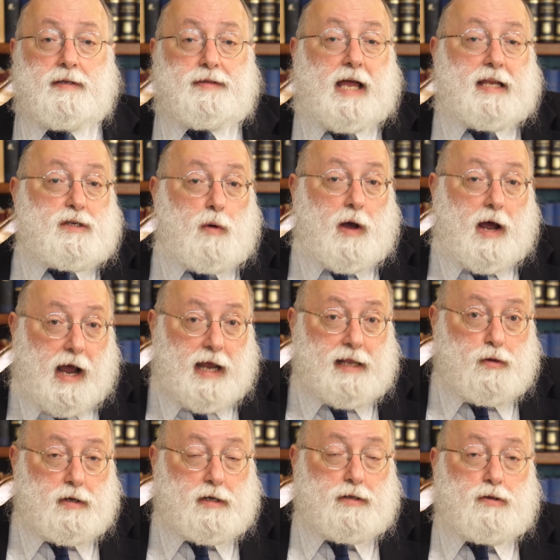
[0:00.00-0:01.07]
That's why I
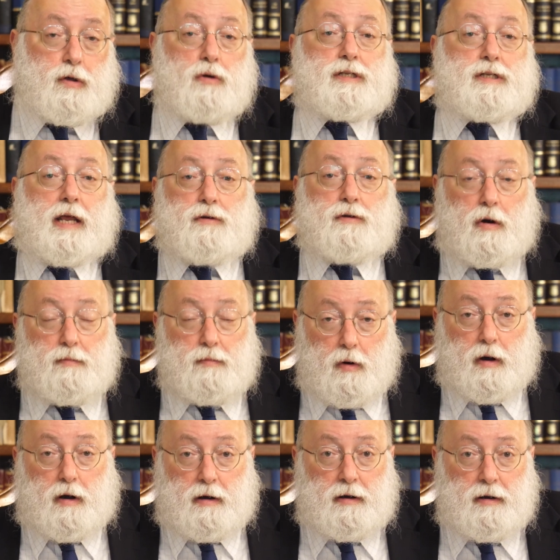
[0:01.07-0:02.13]
look at those that know
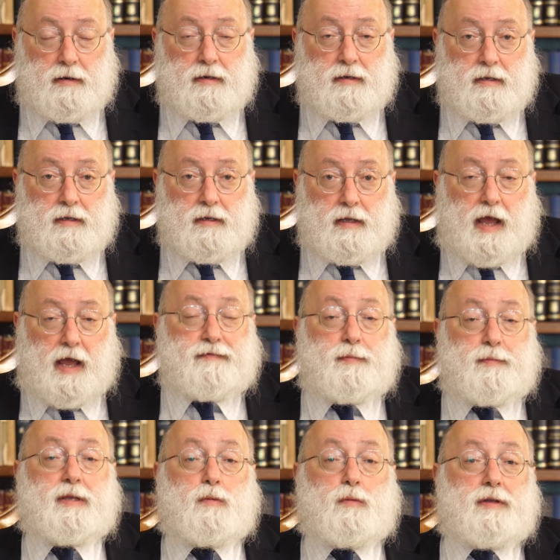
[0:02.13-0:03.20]
more have to
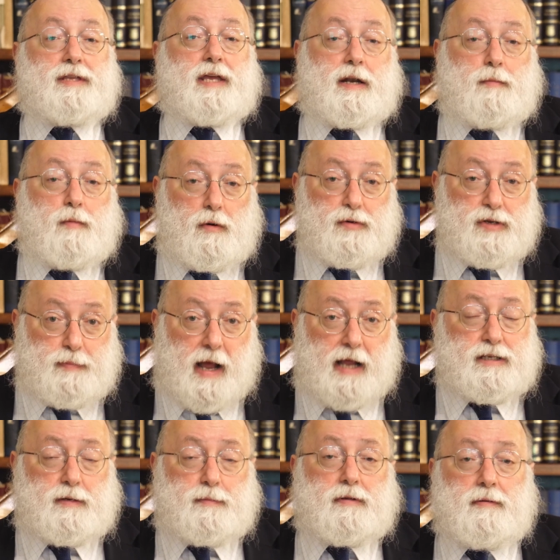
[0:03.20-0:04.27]
be the ones that are more
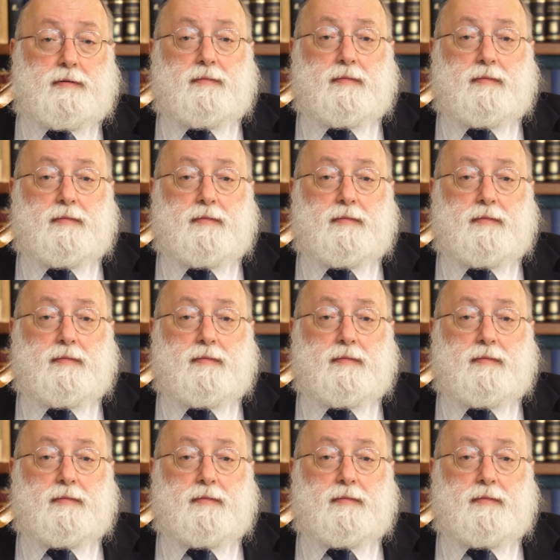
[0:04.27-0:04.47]
responsible.